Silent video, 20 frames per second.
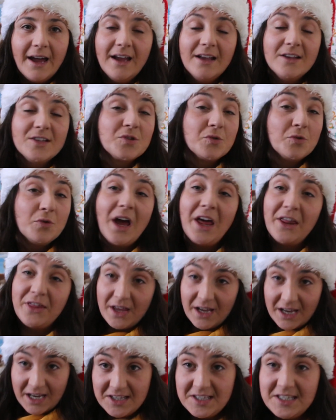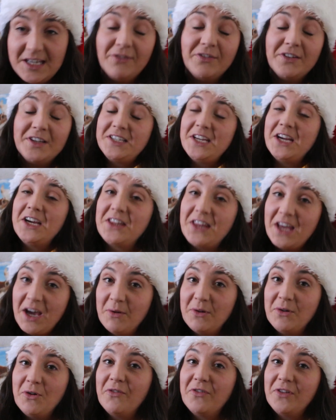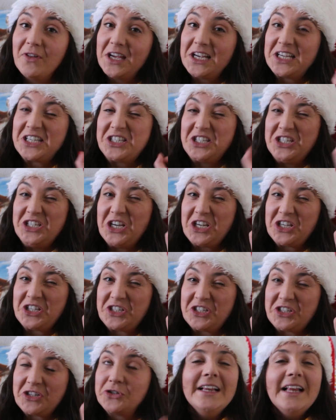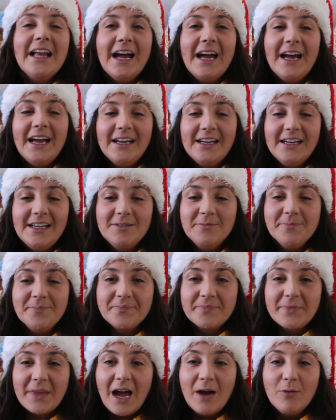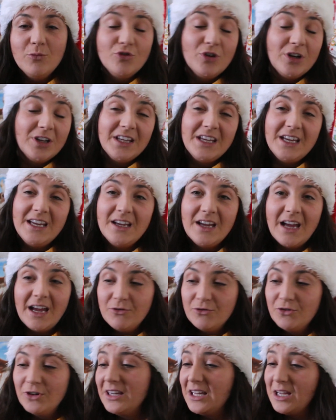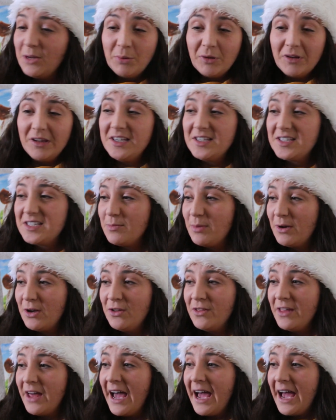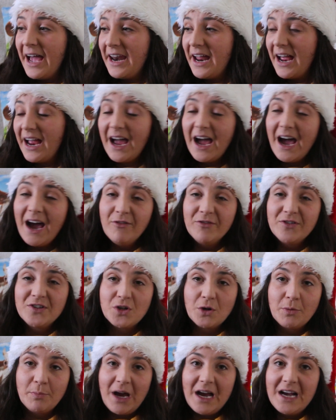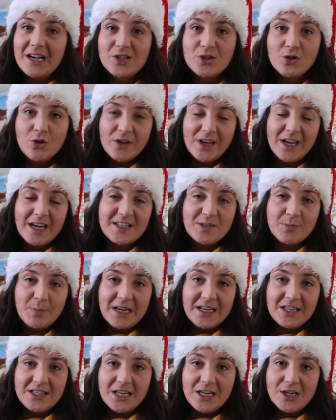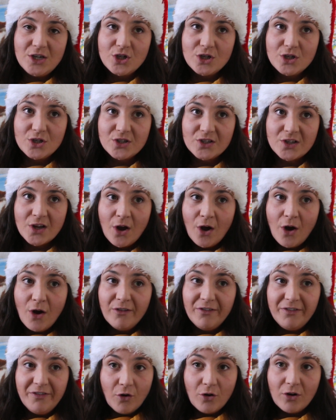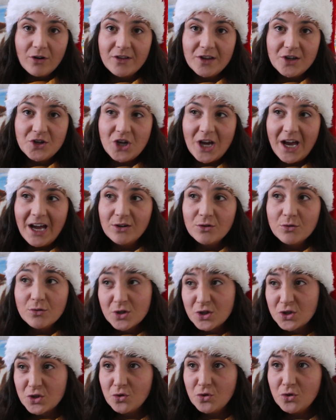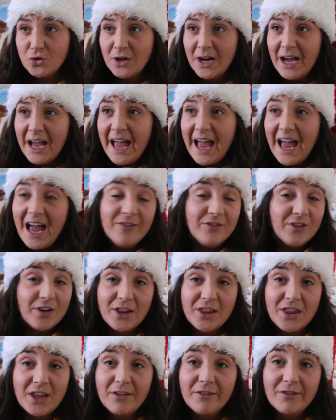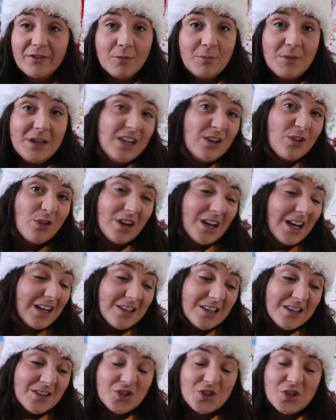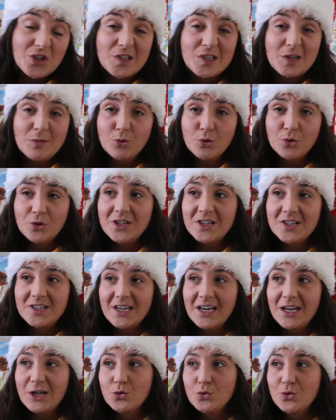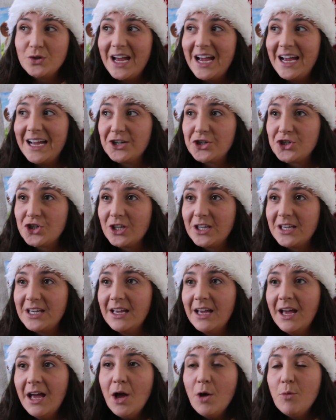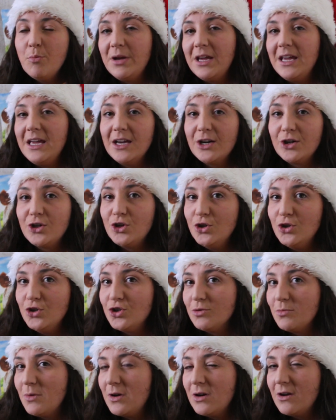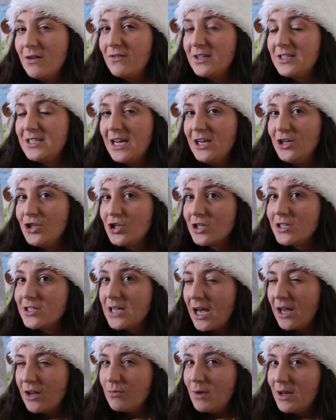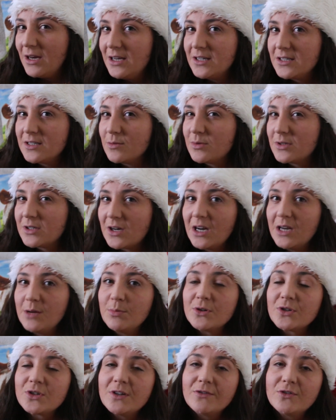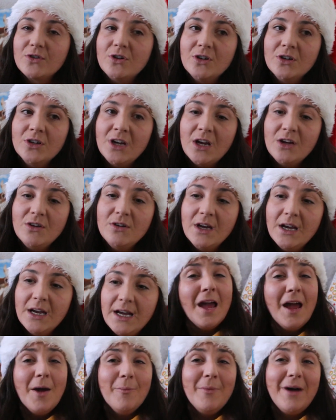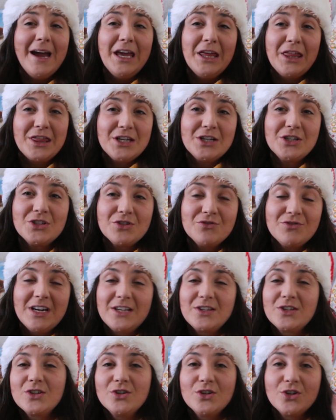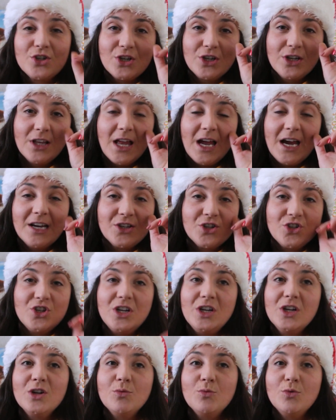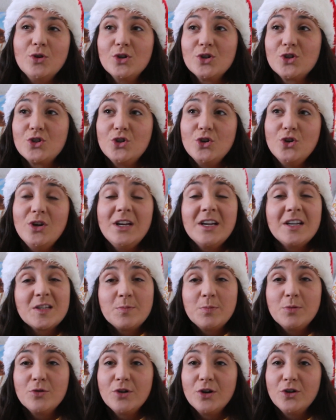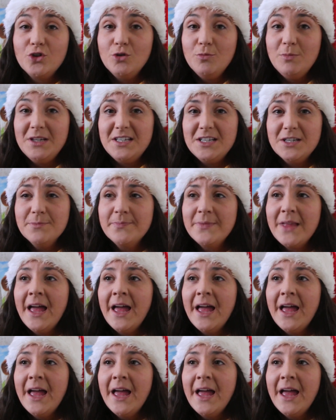So I can safely tick that one off the list. Yes. I'm really, really pleased about that, and I have surpassed all expectations for the channel. So everything from here on in is just a bonus, and I don't actually pay a huge amount of attention to how many subscribers I've got now. My third resolution last year was to explore a new medium,